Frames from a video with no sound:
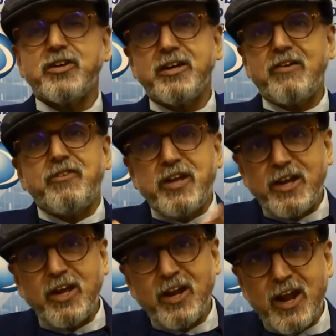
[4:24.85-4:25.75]
Every year
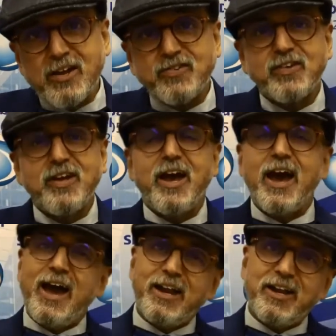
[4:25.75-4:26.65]
he writes
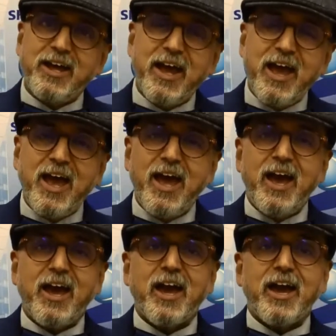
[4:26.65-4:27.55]

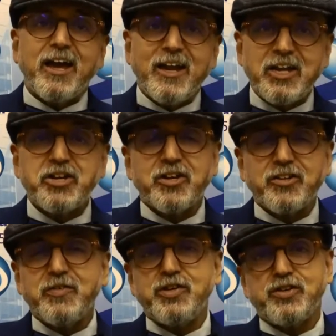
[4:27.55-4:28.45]
a letter
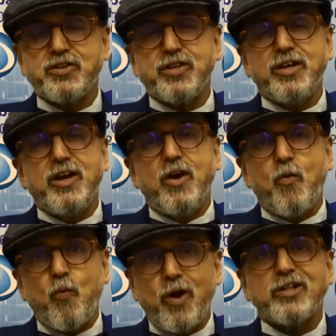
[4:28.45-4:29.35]
which is
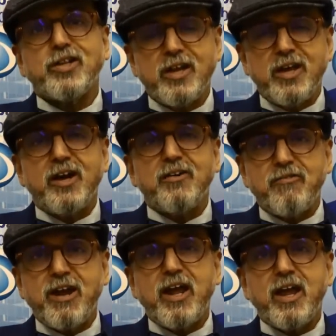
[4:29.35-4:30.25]
worth
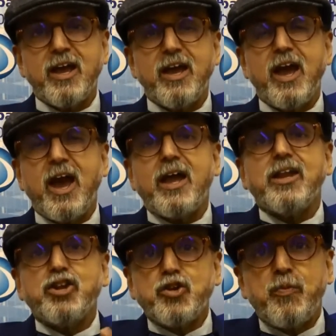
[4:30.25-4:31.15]
reading and
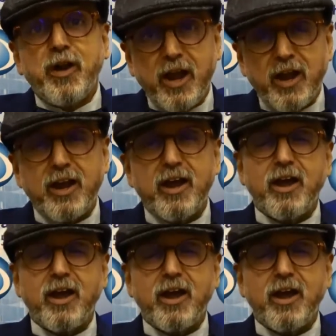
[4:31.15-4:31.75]
interpreting